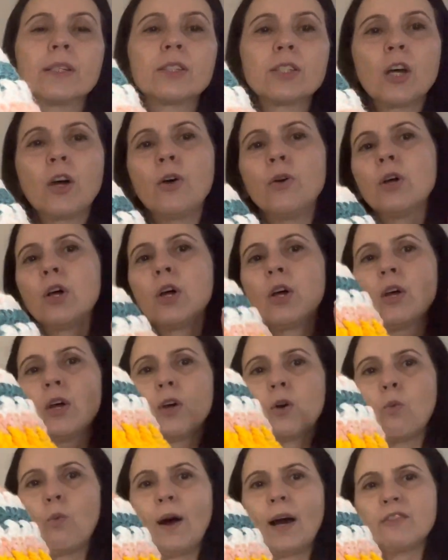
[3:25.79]
So
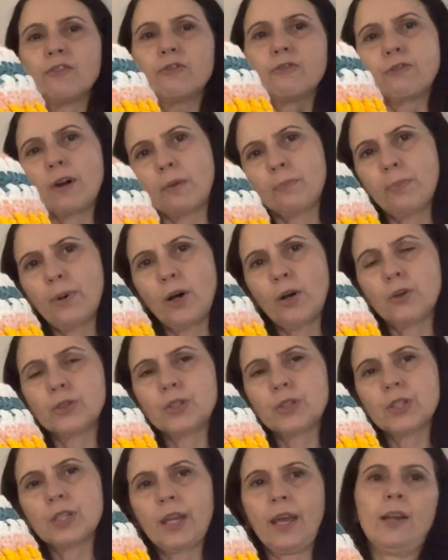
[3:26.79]
1 front
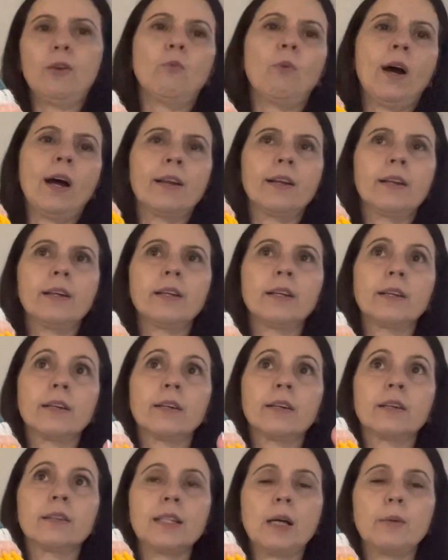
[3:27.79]
post and 1
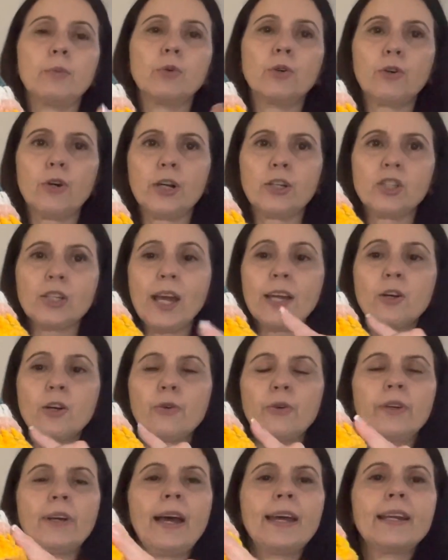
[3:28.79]
double crochet,
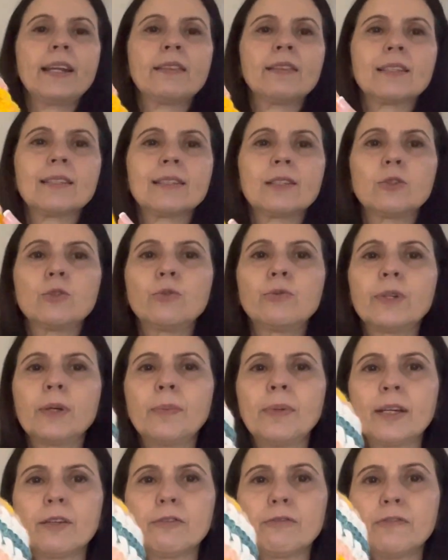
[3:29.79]
creating this little
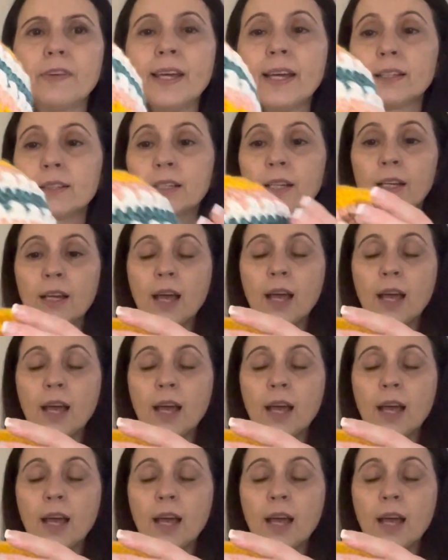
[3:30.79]
ribbing effect.